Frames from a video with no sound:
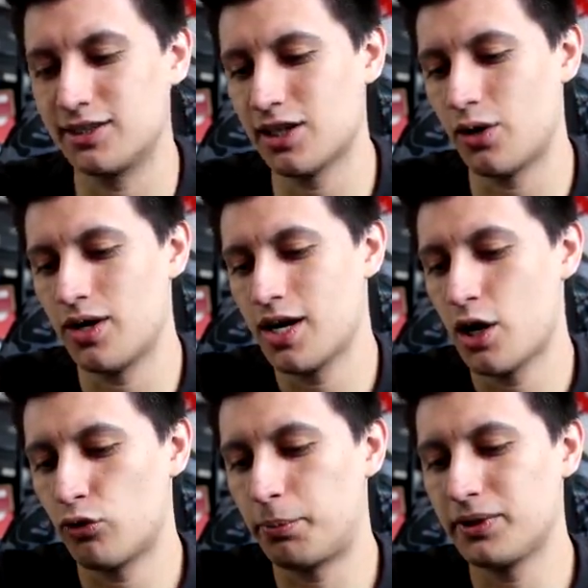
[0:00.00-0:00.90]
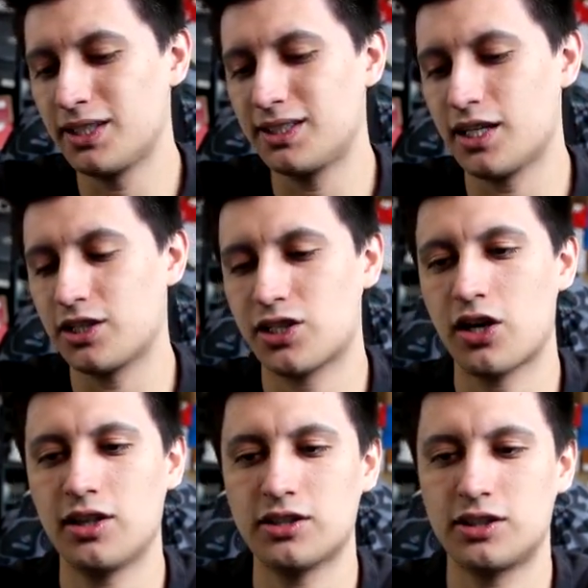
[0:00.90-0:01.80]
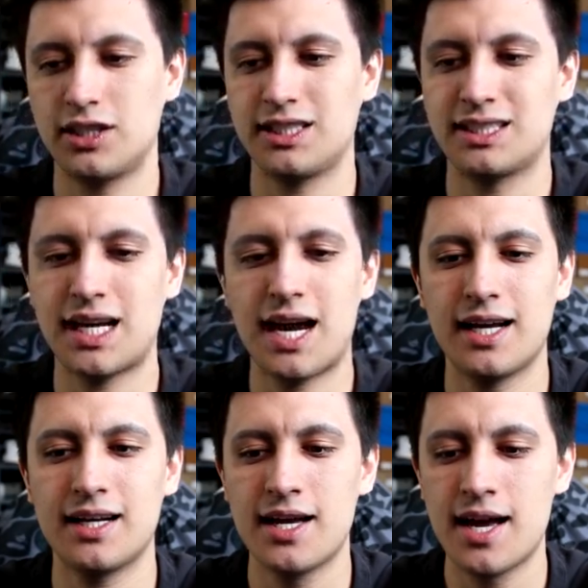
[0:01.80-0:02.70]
so we'll put these English cards to the side.